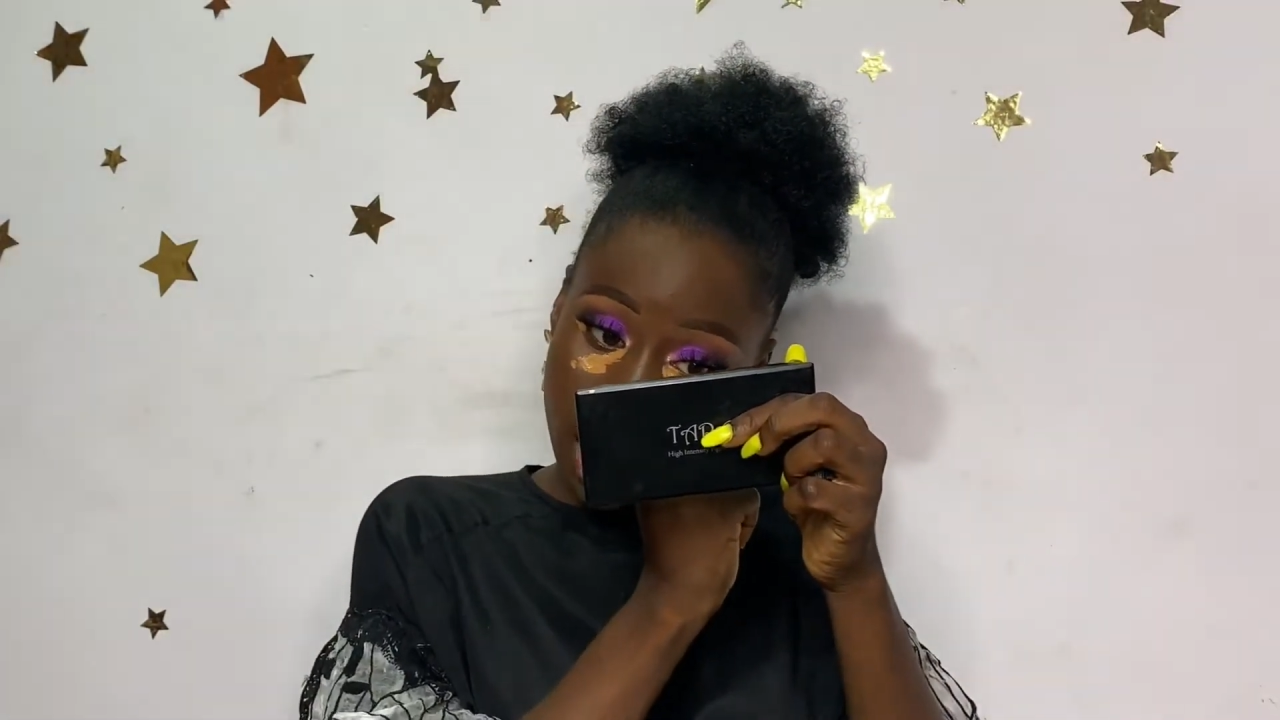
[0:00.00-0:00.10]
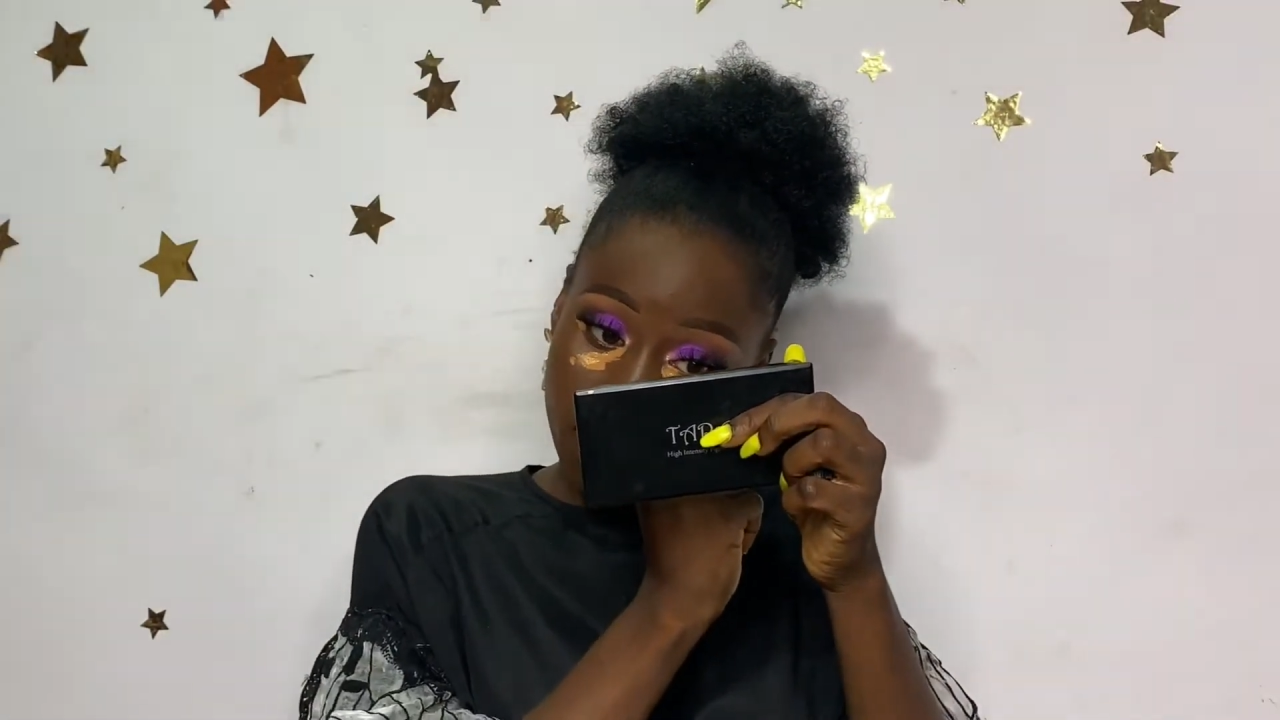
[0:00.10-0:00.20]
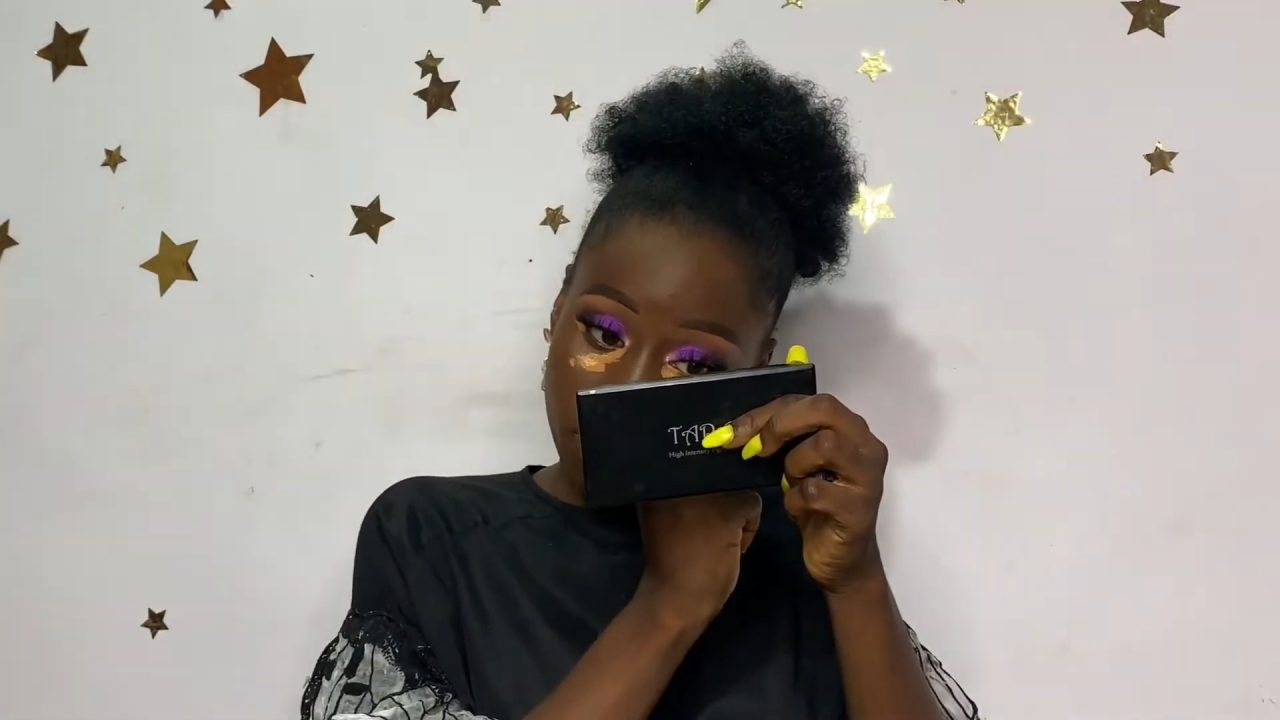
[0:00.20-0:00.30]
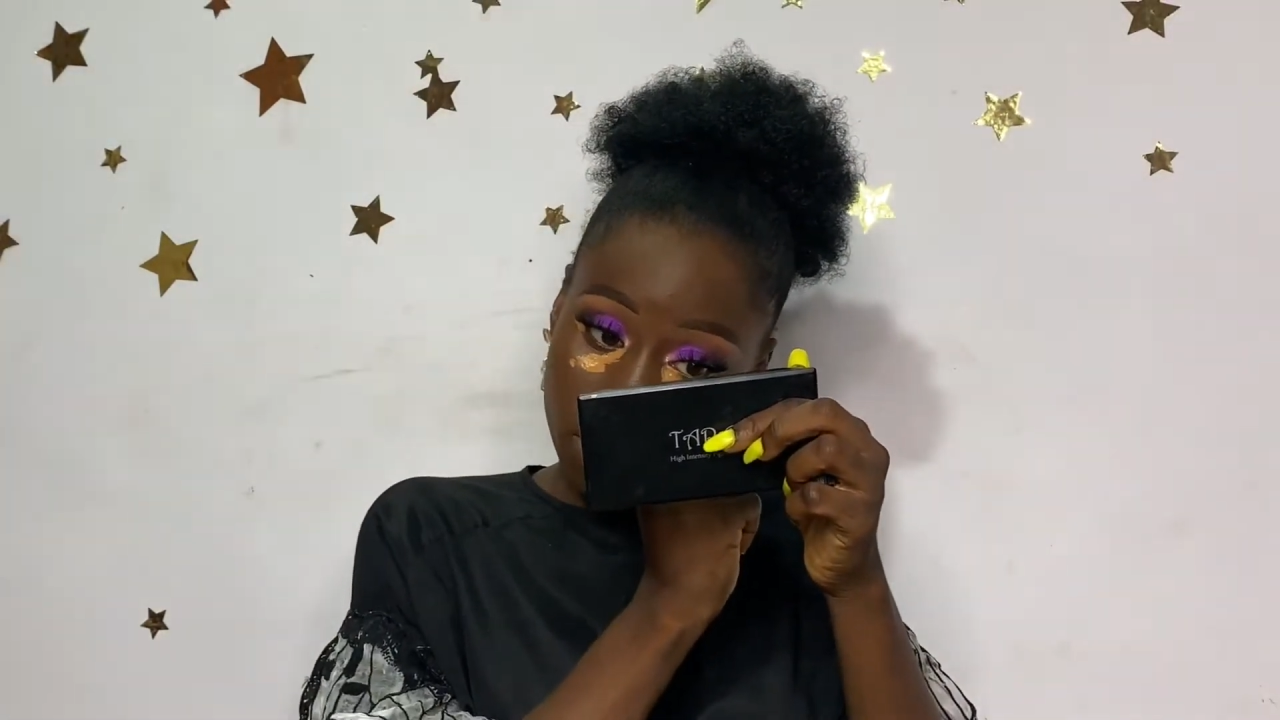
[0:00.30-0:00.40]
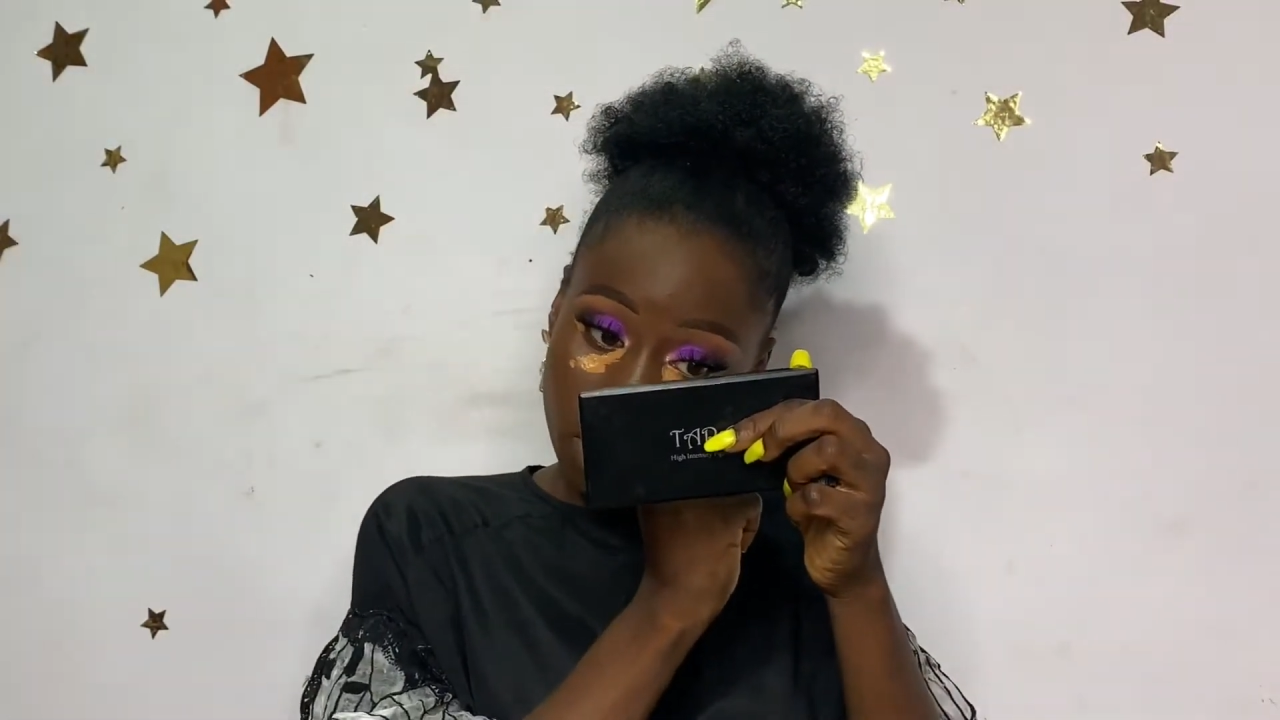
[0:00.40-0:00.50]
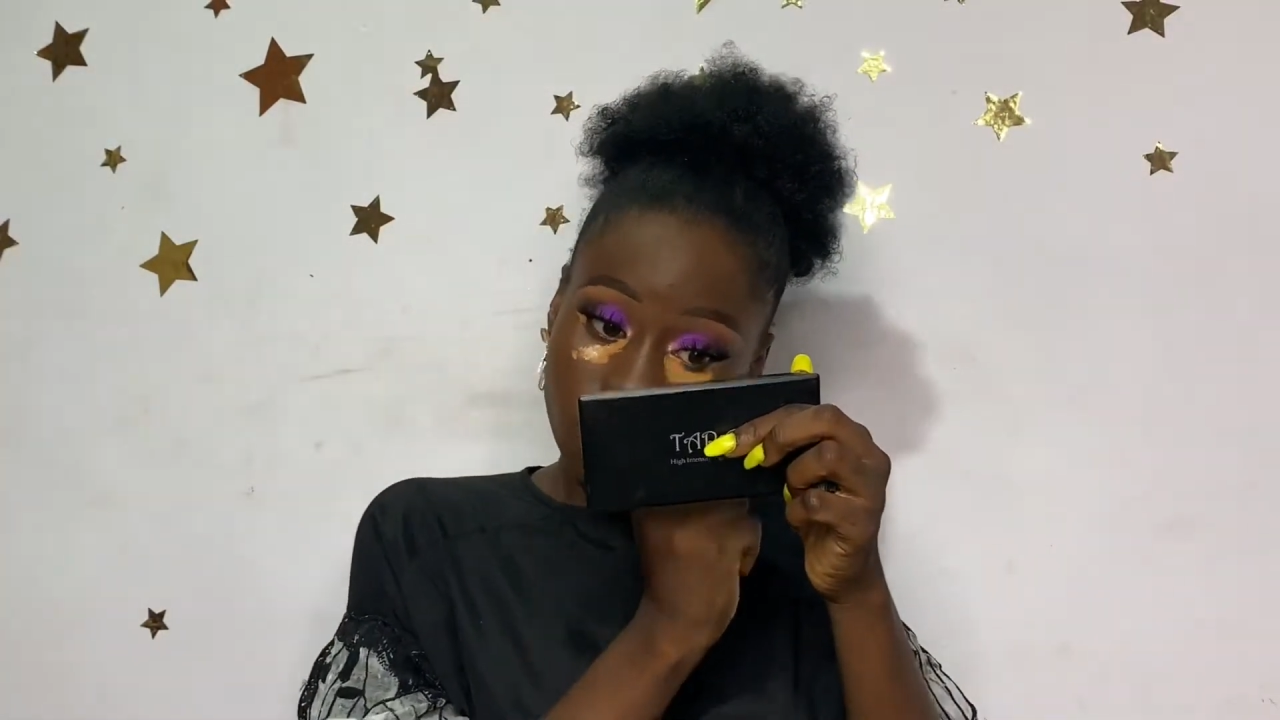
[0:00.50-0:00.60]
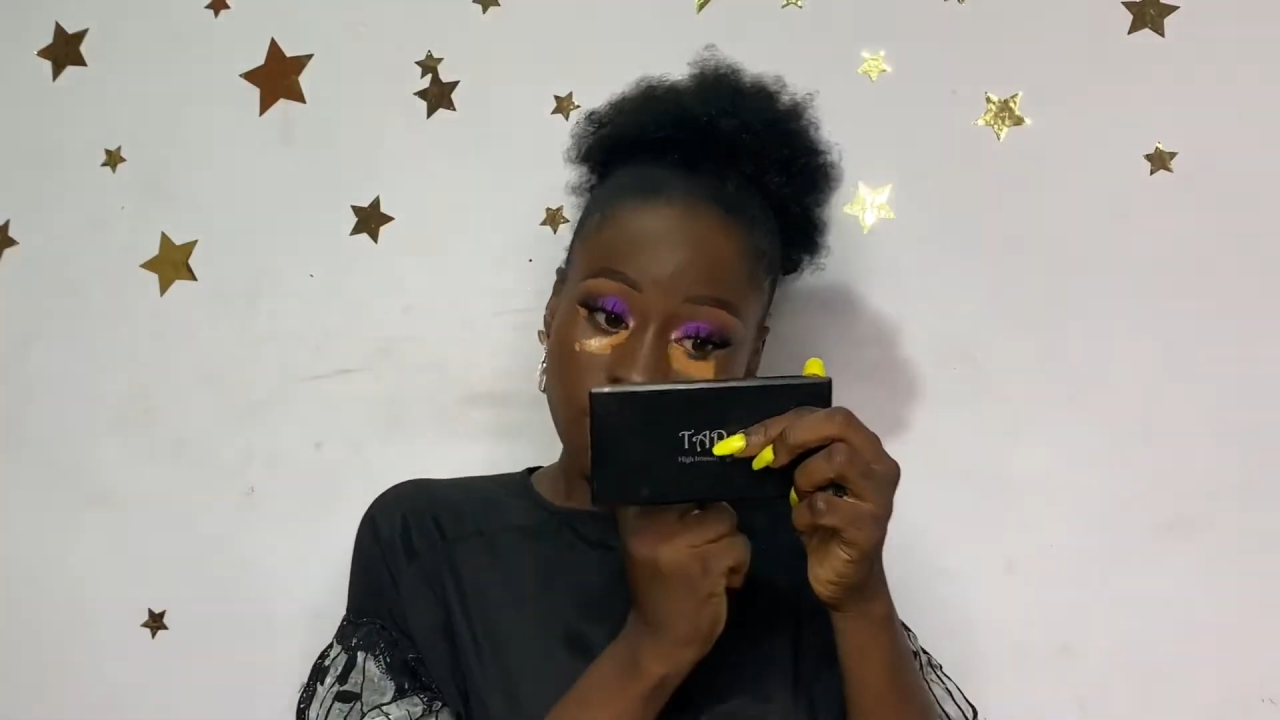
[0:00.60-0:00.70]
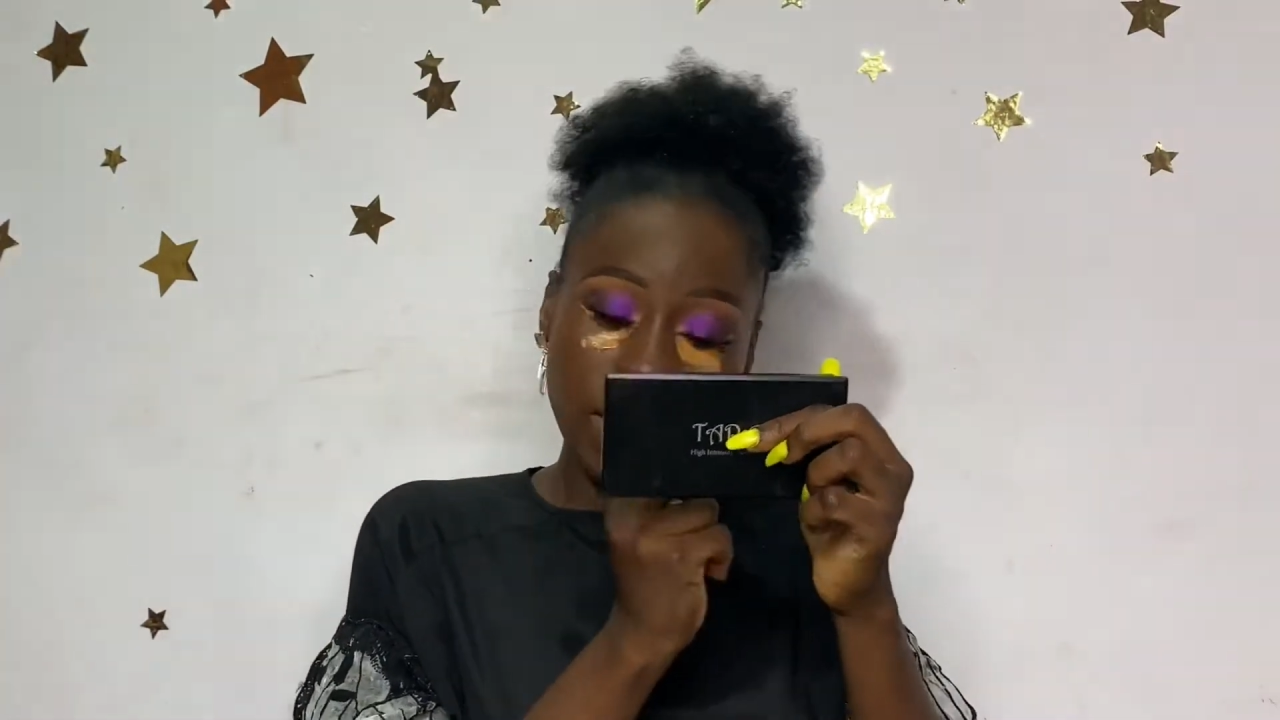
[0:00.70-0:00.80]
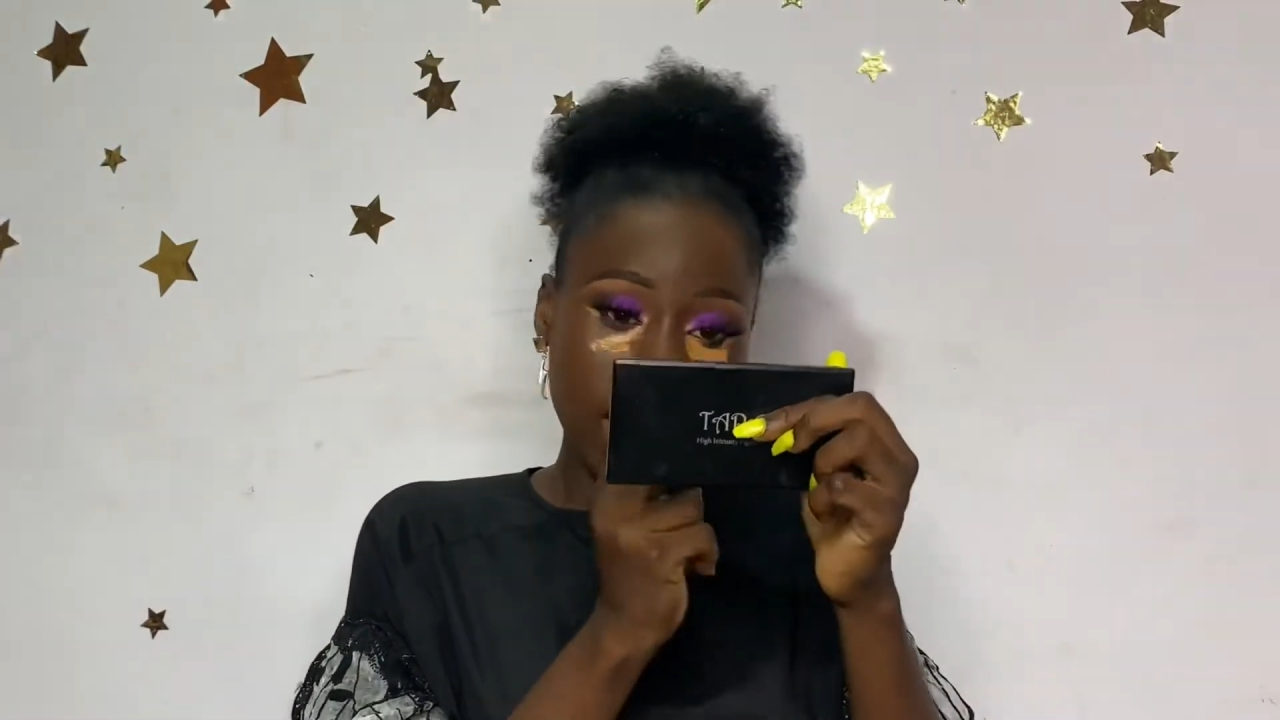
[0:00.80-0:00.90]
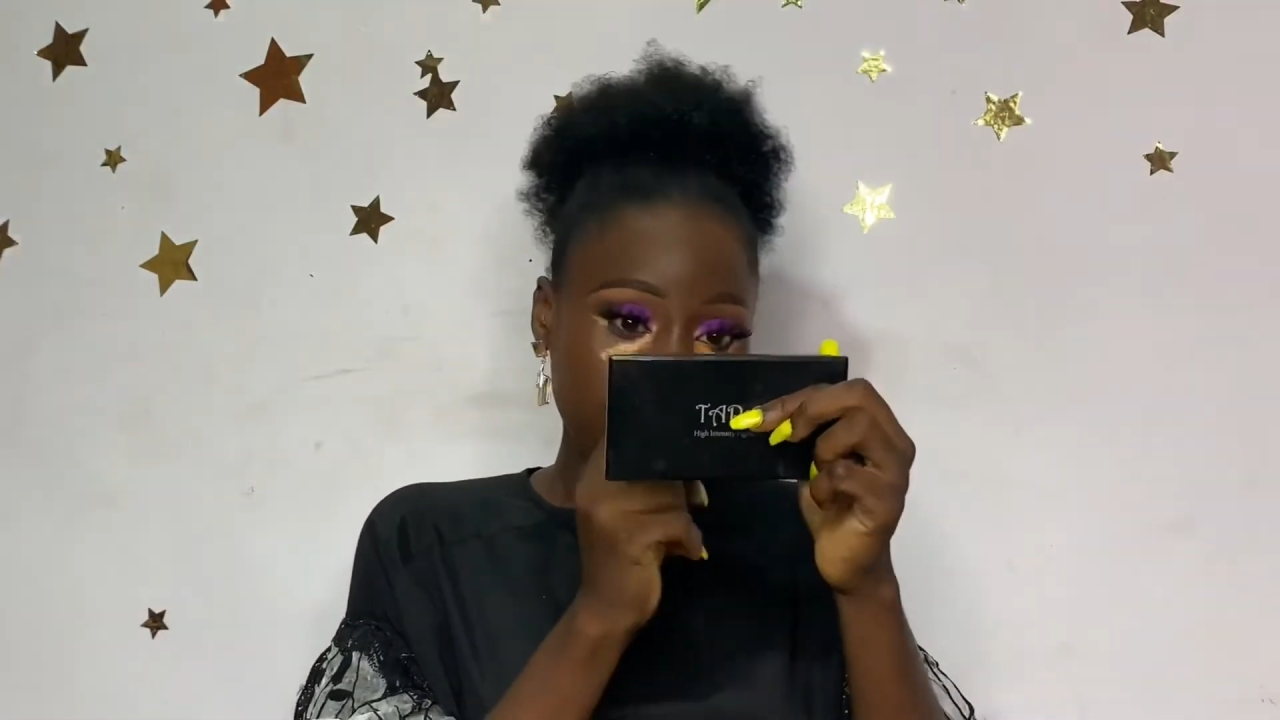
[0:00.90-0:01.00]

funny enough i have